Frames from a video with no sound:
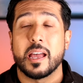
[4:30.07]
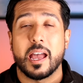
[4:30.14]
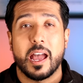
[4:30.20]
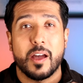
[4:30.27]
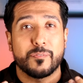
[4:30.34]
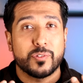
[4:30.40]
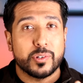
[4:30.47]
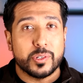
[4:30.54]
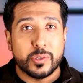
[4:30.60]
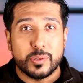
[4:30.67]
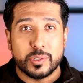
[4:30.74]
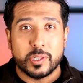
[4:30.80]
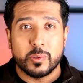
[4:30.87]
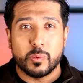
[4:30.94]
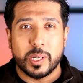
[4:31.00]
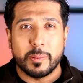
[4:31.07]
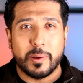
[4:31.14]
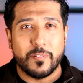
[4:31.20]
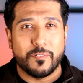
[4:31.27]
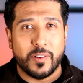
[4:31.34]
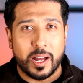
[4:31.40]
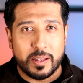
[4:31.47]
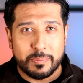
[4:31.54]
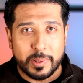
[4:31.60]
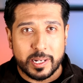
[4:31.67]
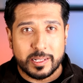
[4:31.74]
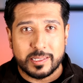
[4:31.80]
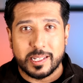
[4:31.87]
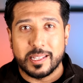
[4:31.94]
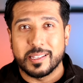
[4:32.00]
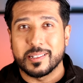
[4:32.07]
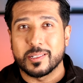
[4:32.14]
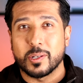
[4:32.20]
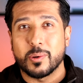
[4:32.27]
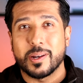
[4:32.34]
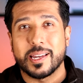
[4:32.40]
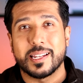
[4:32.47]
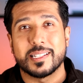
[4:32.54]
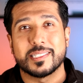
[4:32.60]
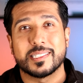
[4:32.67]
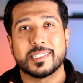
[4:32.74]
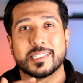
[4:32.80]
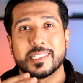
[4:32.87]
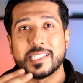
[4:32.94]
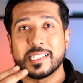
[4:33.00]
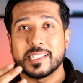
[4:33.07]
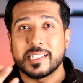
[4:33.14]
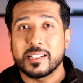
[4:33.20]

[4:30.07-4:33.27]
After you use it, wait about five minutes and then go ahead and seal